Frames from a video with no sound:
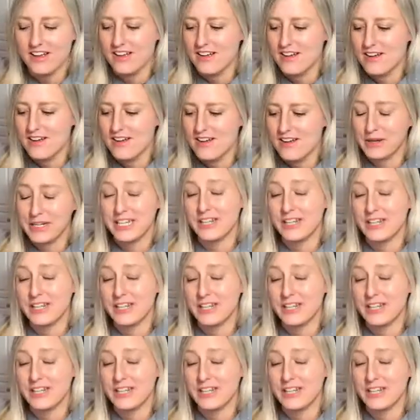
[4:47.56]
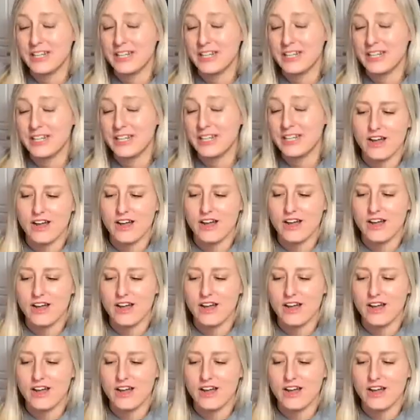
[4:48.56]
But here's an example of
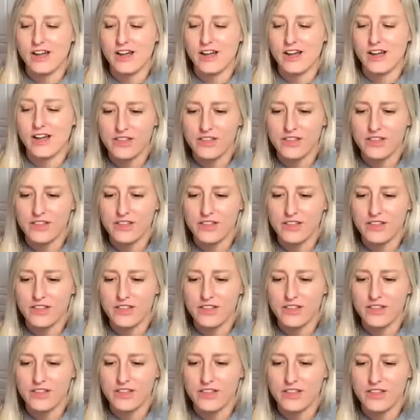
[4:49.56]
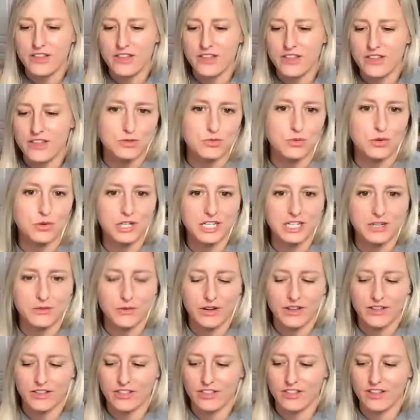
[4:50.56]
one of the developers that I was working
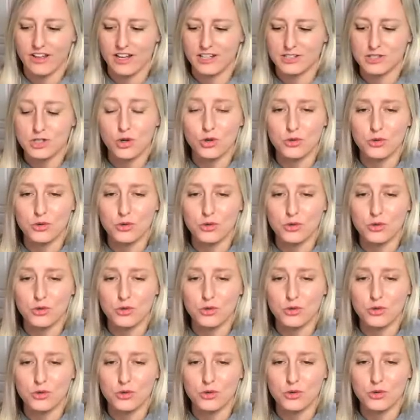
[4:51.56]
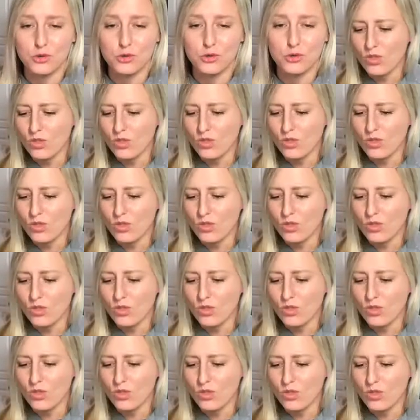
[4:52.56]
with told me. They were
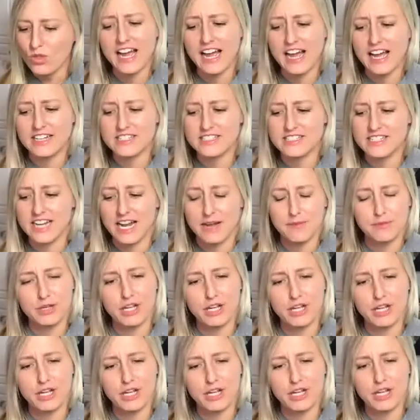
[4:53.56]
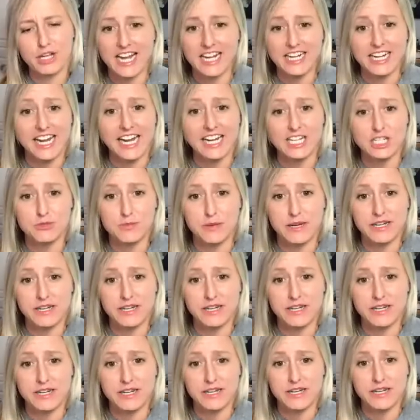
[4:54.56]
looking at an application, they had an
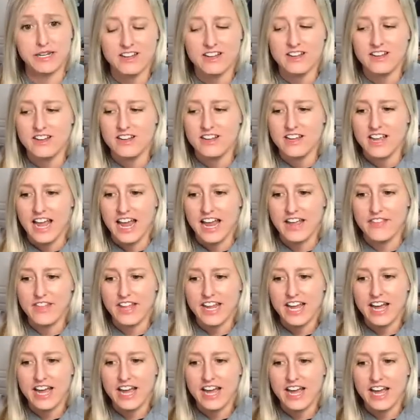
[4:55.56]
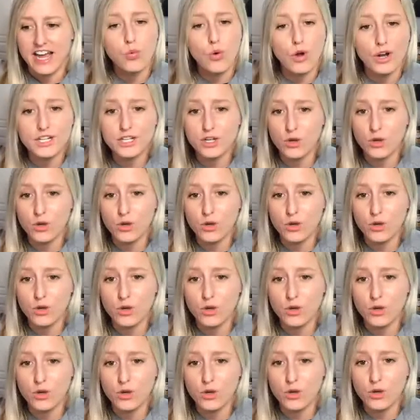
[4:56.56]
HBase, and they had one
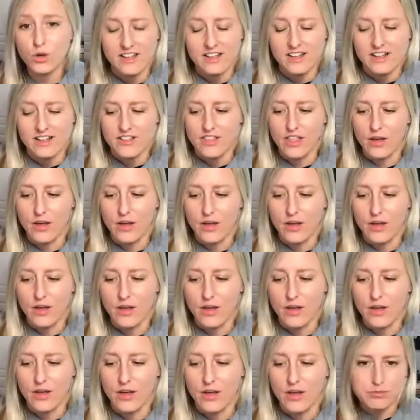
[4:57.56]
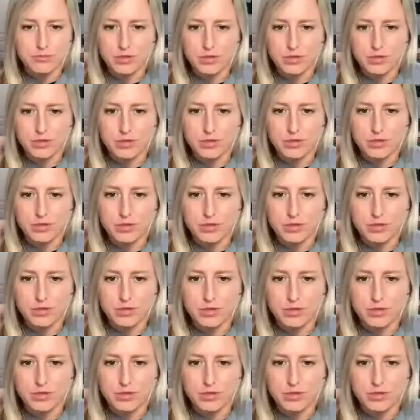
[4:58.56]
query that was trying to bring together all of
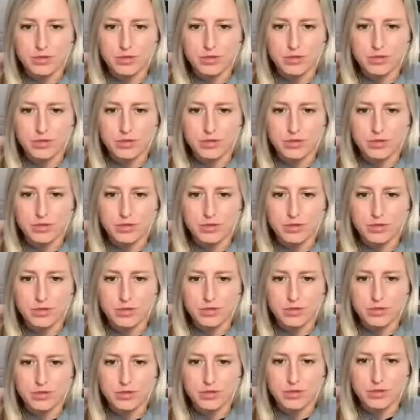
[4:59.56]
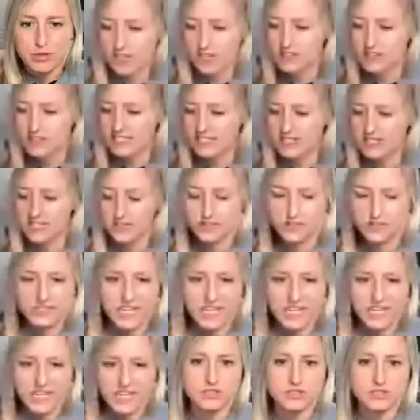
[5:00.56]
the customer data across these different tables in